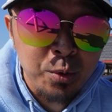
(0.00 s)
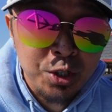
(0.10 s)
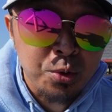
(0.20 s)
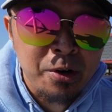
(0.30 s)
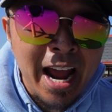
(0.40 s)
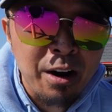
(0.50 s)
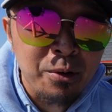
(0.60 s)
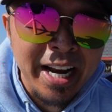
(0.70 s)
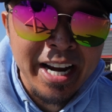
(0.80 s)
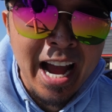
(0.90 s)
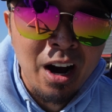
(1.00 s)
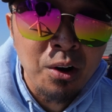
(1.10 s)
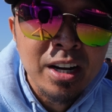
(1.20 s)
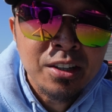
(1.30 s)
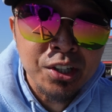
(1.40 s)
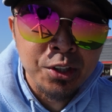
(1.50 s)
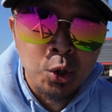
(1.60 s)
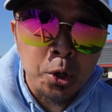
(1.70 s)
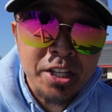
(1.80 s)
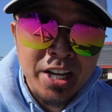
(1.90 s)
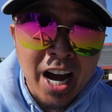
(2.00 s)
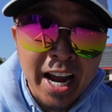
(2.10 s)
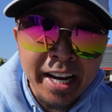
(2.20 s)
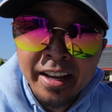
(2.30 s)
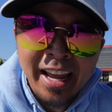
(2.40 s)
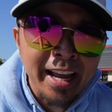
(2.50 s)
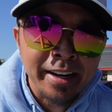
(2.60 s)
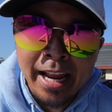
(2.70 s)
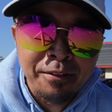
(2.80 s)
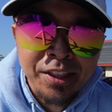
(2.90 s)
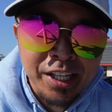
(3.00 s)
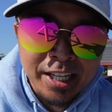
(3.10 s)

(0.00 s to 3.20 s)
which we're at right now, to North Side and everything